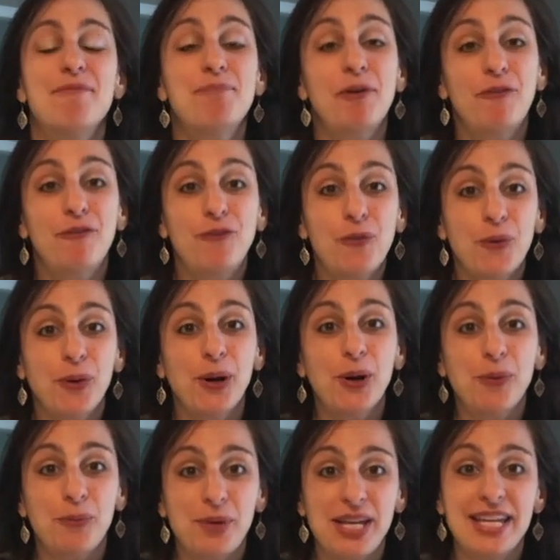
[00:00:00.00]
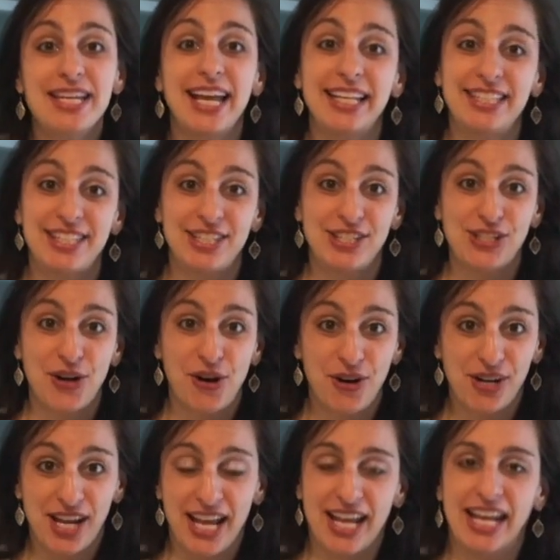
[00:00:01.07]
Before we get
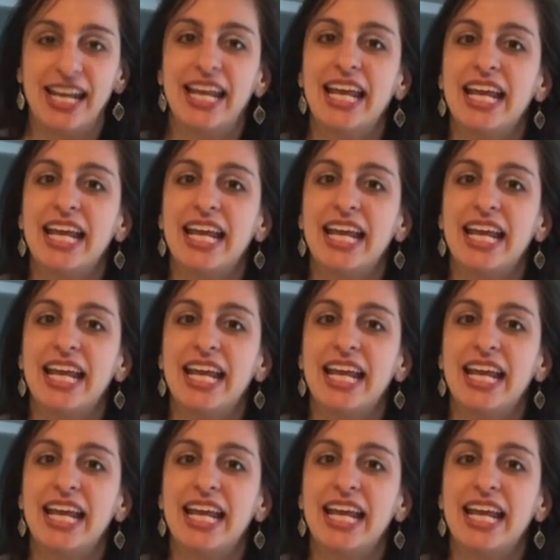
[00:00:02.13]
started,